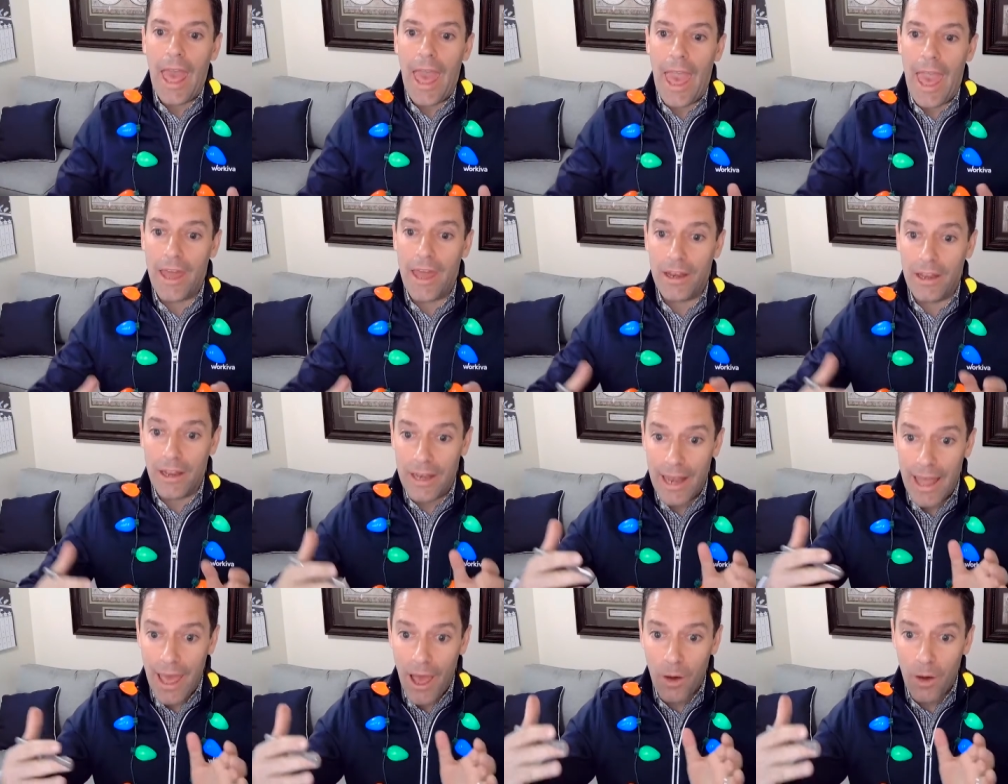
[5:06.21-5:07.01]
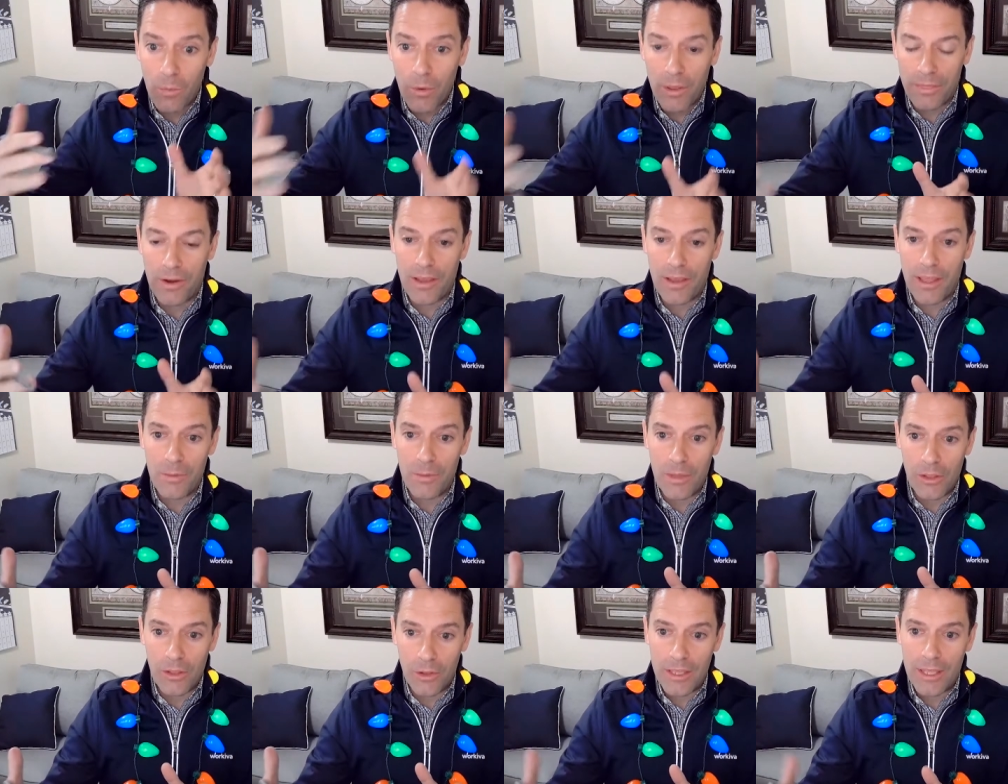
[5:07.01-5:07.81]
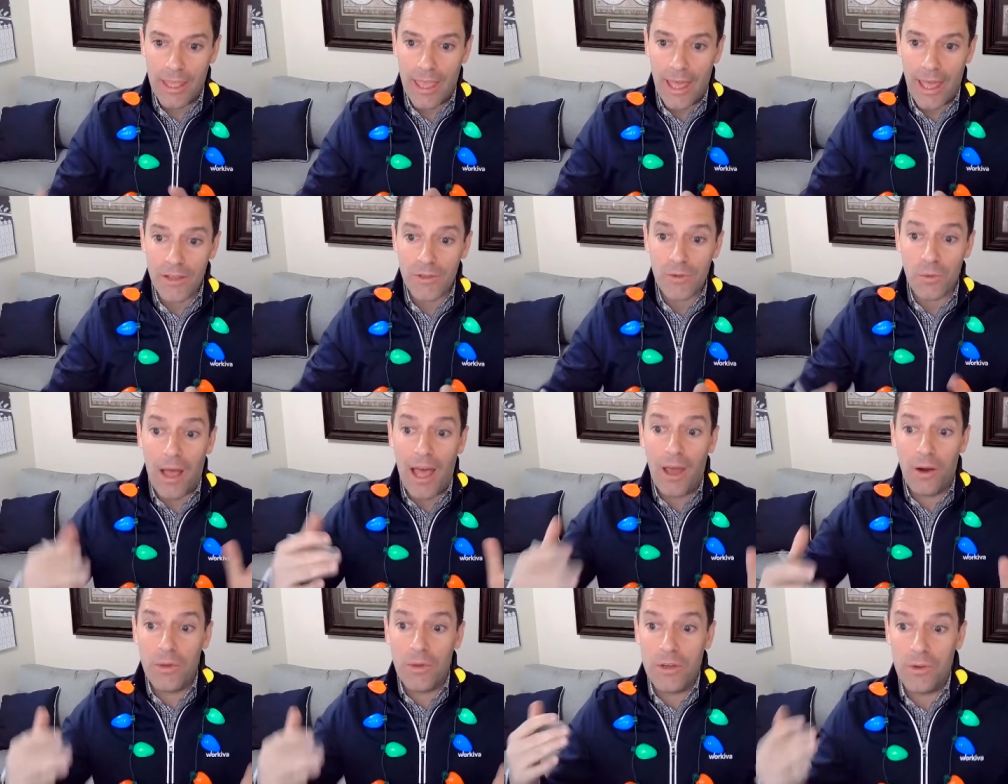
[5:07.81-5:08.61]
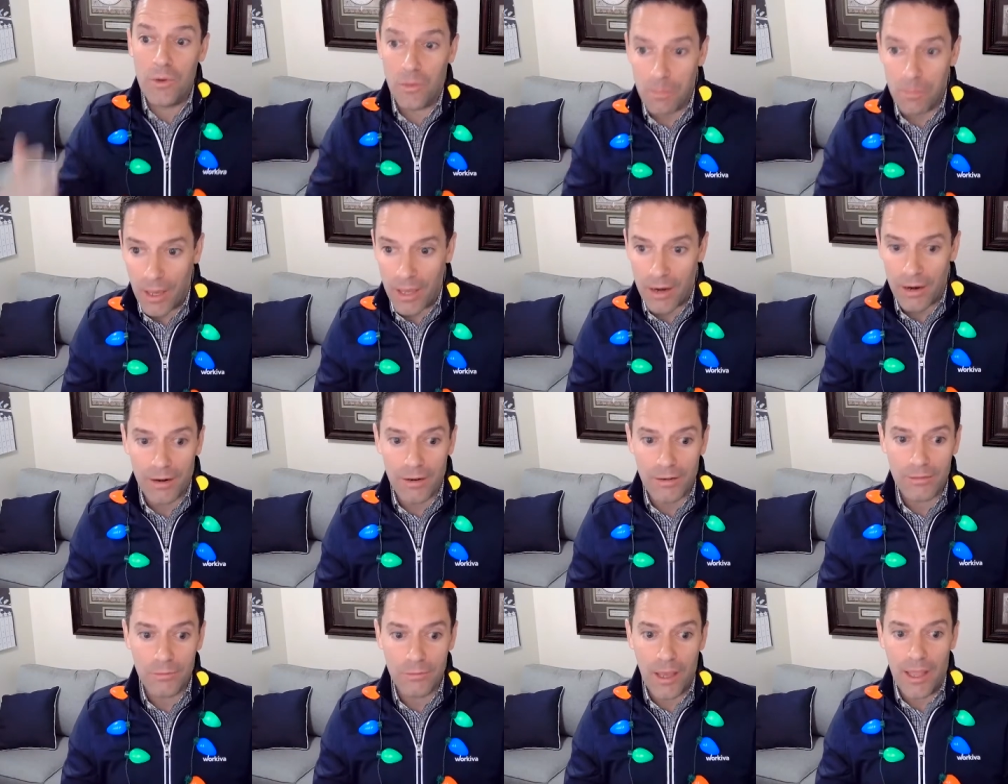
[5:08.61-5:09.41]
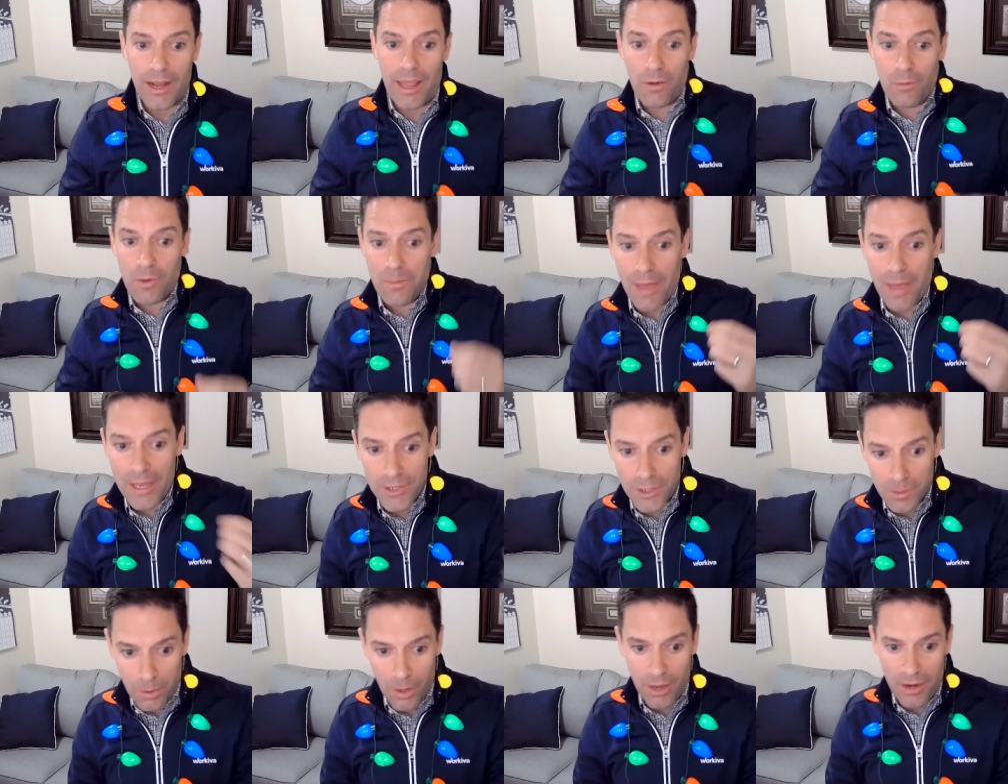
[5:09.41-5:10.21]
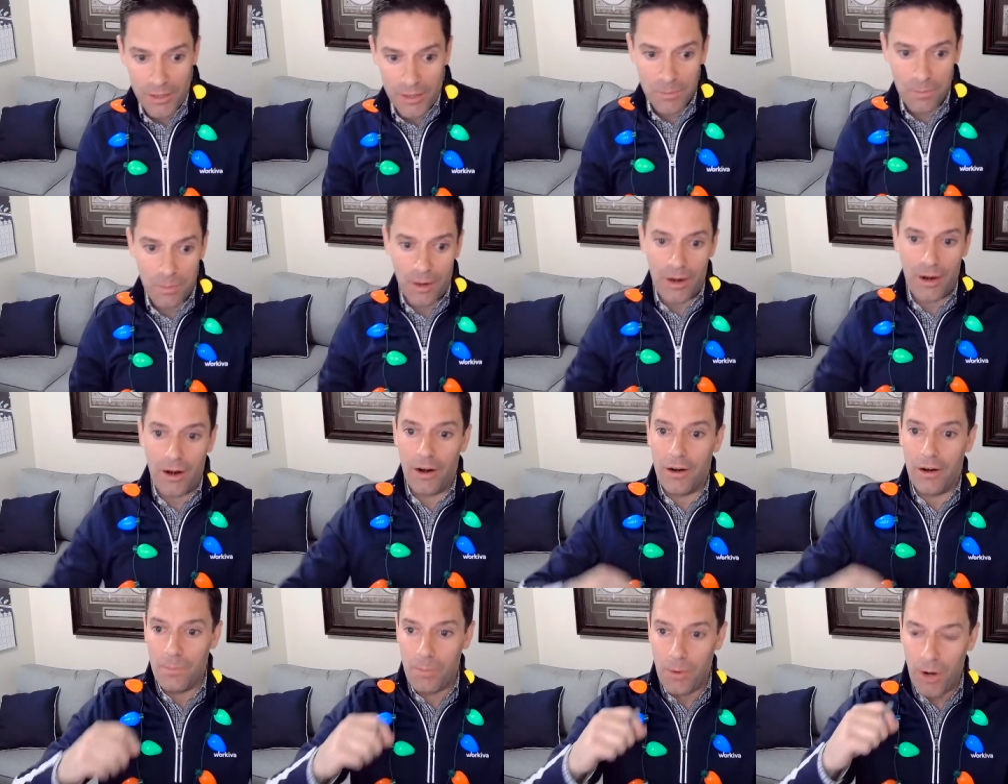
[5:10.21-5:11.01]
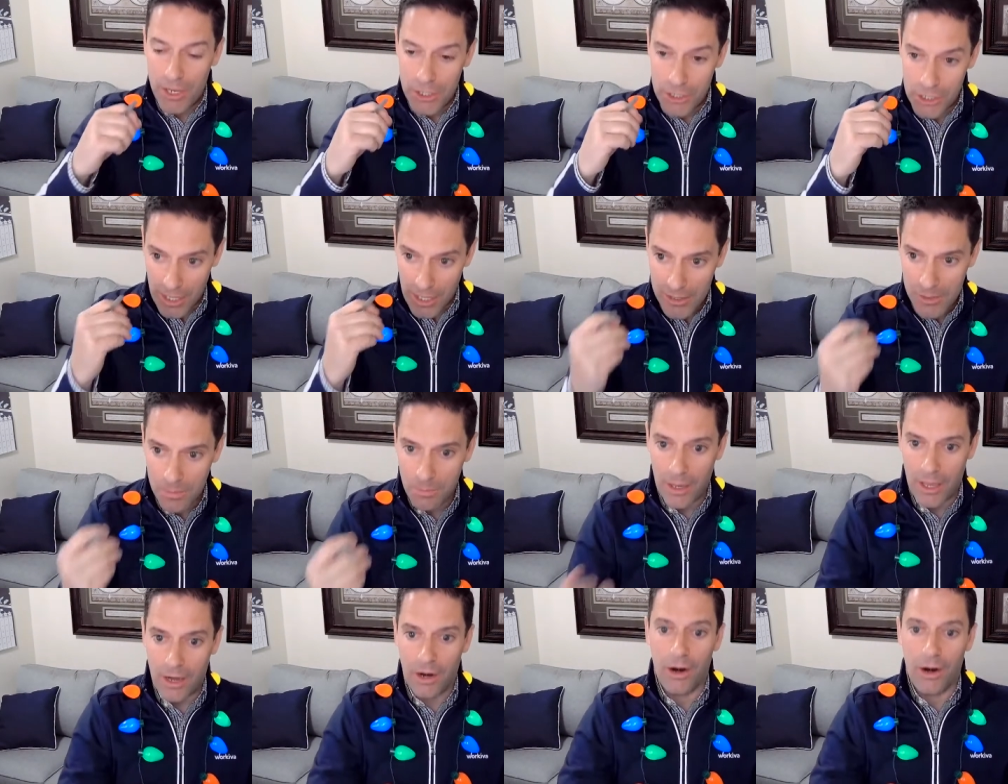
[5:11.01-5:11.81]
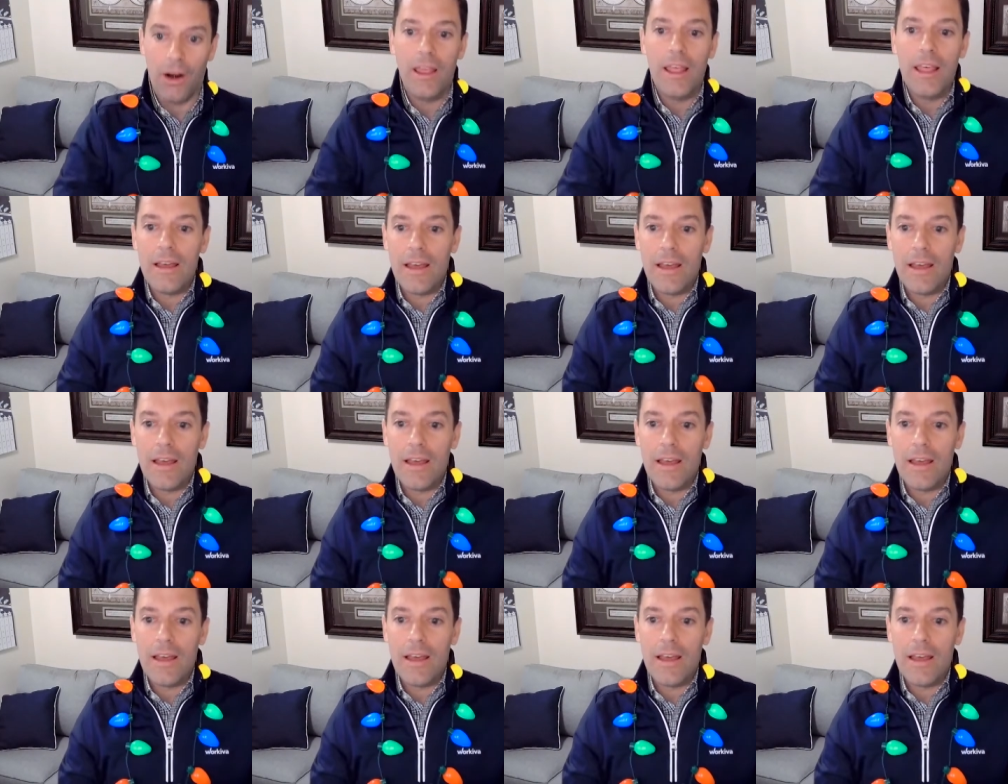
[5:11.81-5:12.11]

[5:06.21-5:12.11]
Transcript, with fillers: And now what they're going to be looking at is, well, how do we do it better, right? How do we magic products better, projects better?